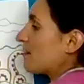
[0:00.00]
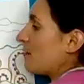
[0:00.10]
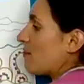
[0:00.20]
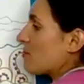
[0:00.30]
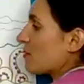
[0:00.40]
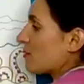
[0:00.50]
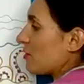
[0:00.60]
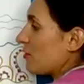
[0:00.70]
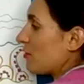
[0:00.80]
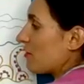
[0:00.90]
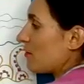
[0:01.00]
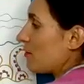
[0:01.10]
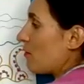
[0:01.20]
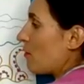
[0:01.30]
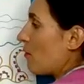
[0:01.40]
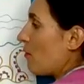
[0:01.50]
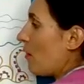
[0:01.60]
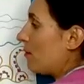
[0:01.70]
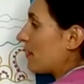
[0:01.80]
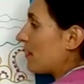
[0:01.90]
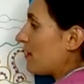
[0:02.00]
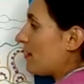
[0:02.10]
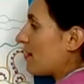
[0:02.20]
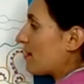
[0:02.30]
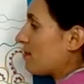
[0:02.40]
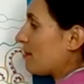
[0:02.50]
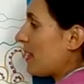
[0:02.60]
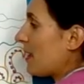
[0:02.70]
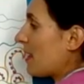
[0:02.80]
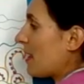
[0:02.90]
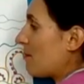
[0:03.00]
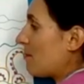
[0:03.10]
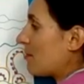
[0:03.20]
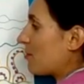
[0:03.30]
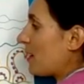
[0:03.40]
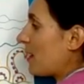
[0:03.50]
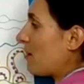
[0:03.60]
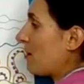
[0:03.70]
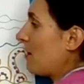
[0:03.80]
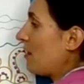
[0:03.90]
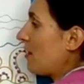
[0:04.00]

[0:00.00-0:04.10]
So I'm just going to do some more wobbly lines peeking in between